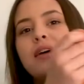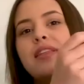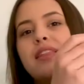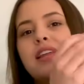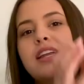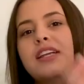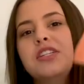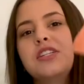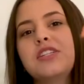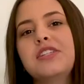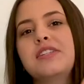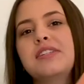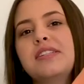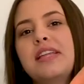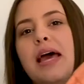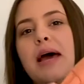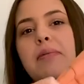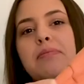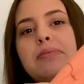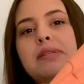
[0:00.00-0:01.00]
And then it just
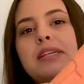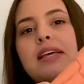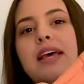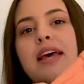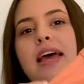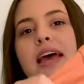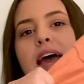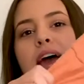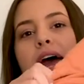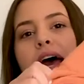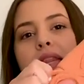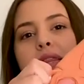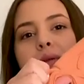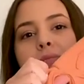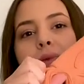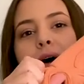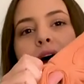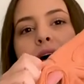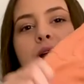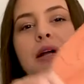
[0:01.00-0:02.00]
snaps at the
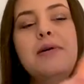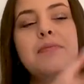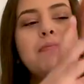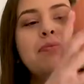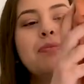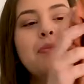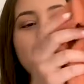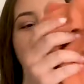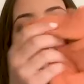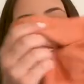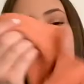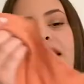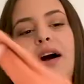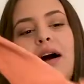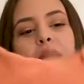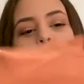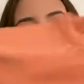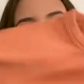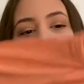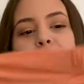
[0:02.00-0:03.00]
bottom.
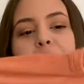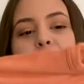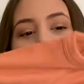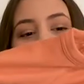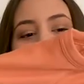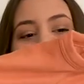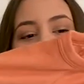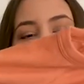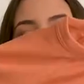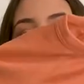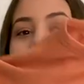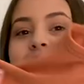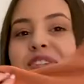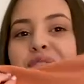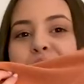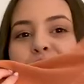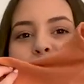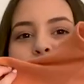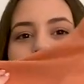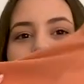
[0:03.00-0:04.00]
Um, but I really like this
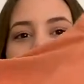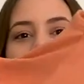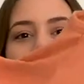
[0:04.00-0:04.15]
orange